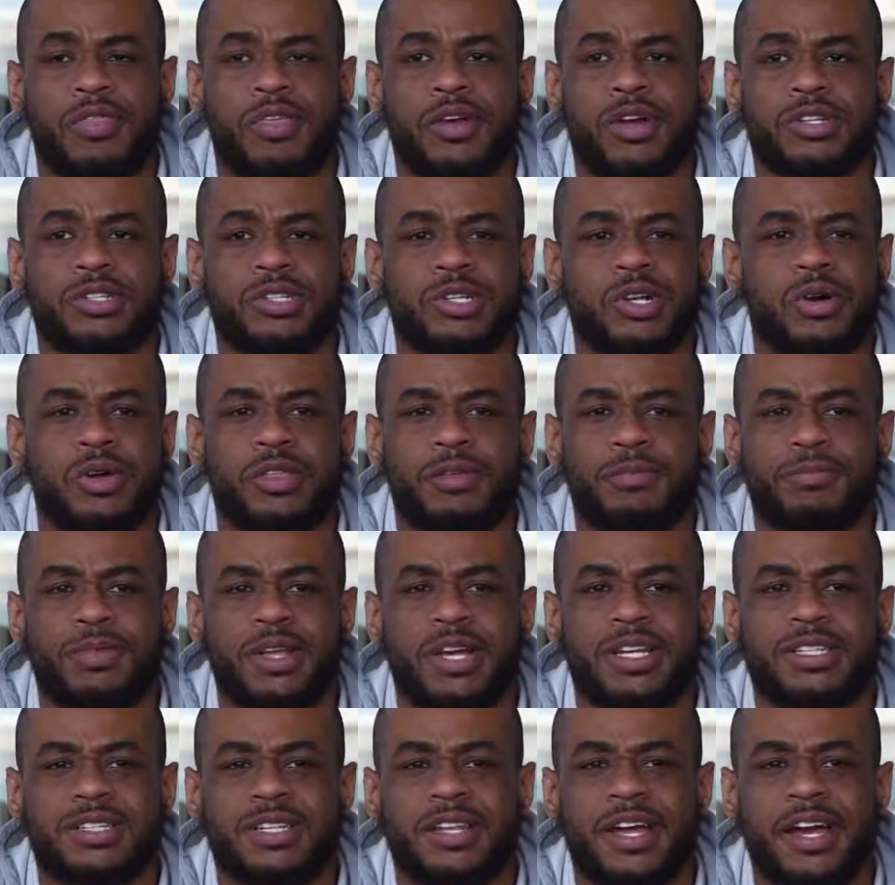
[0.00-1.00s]
There's no other
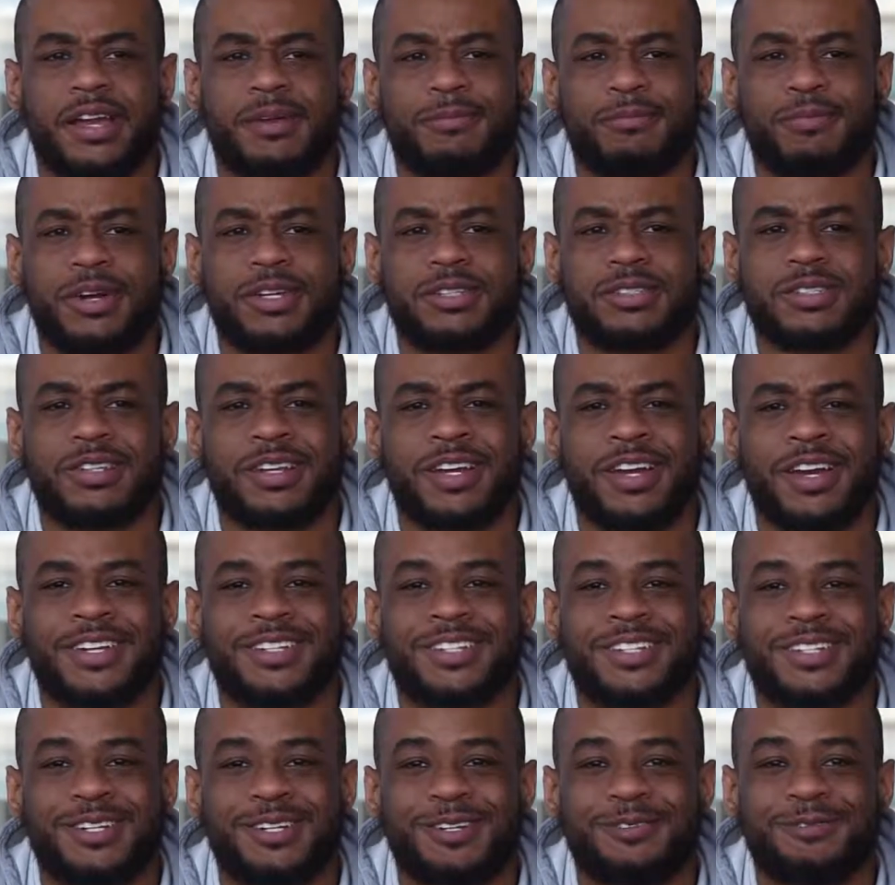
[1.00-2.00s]
place like Preston,
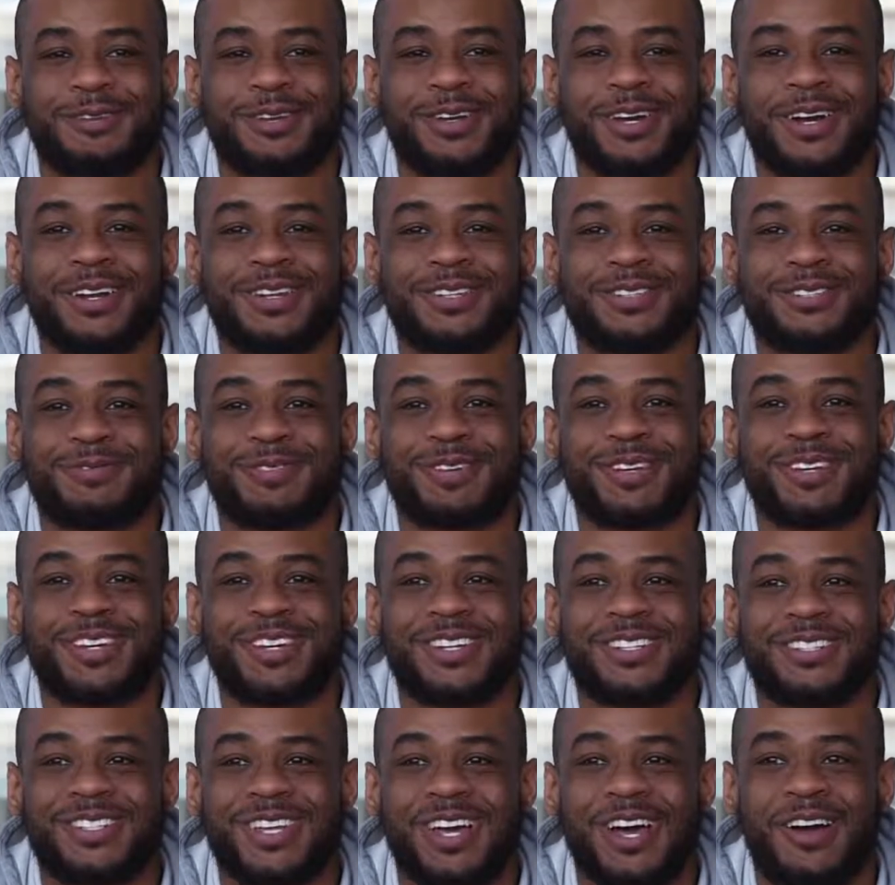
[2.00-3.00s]
actually, to be honest,
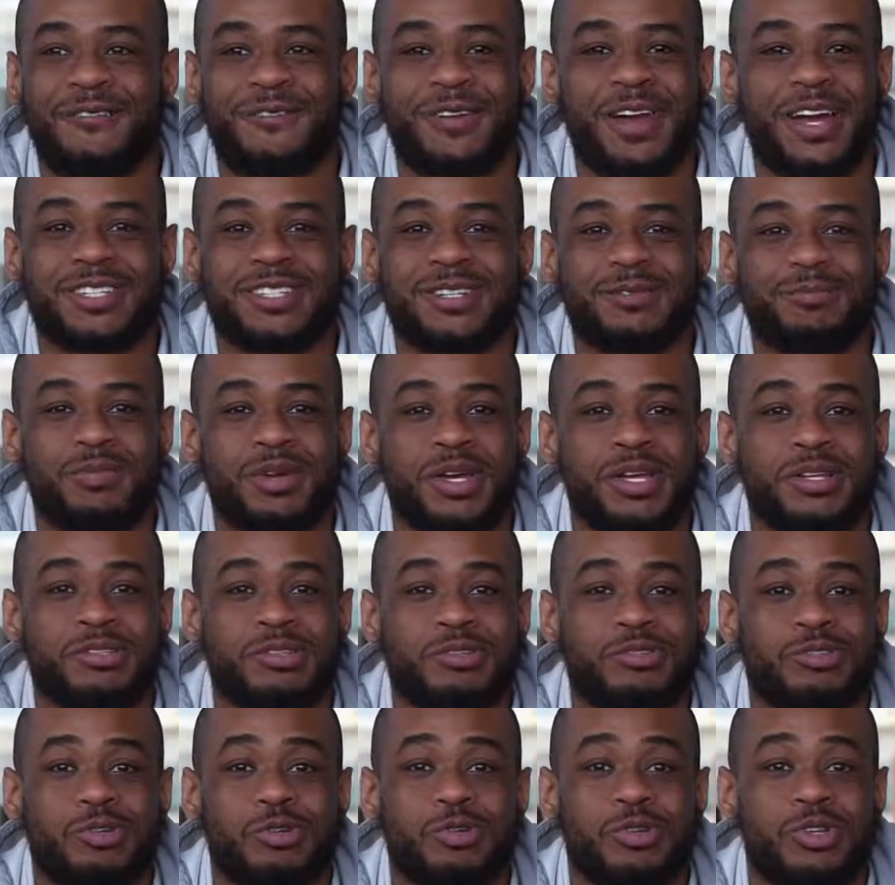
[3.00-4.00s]
because I've actually been
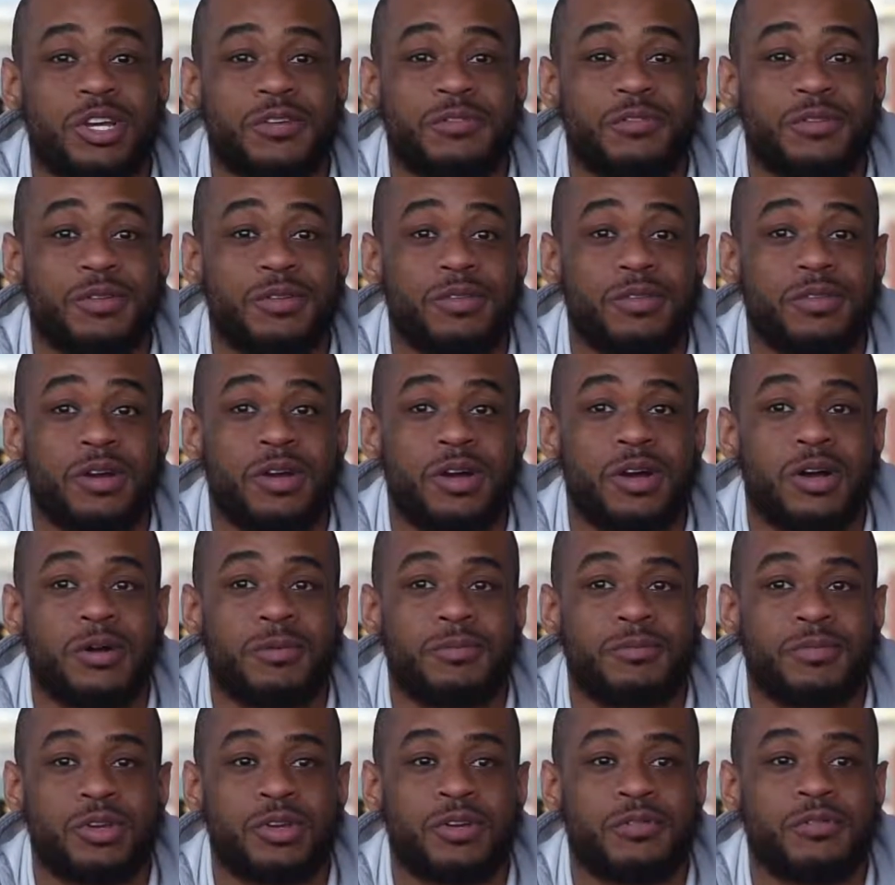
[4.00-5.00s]
to 2 different
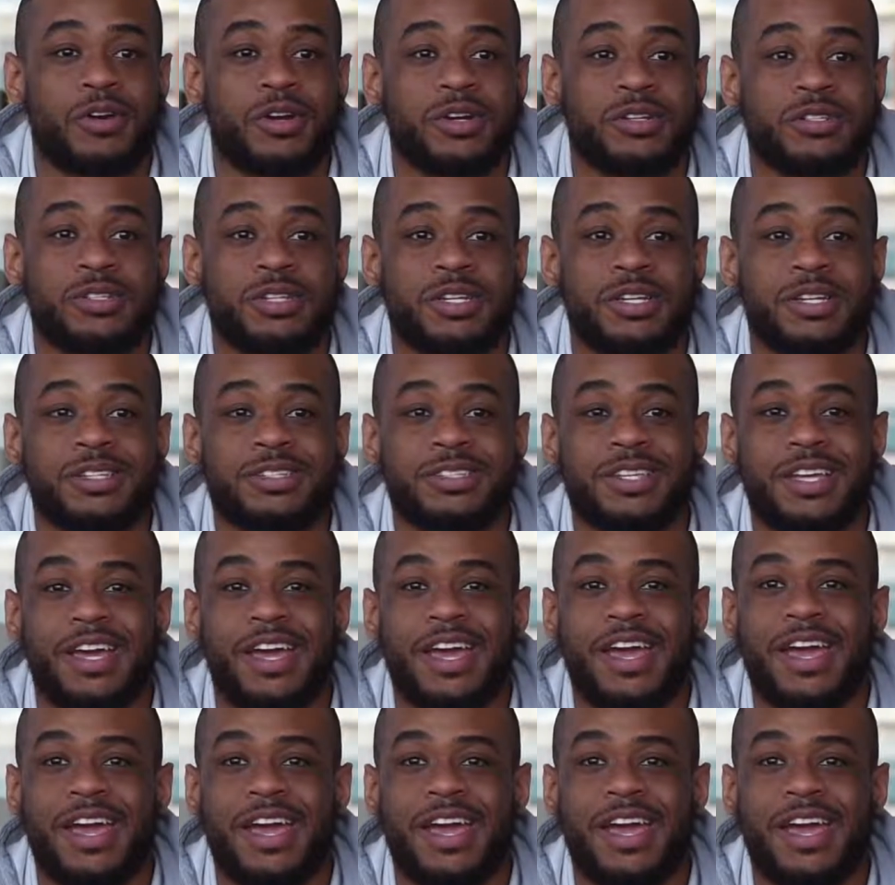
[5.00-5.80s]
universities,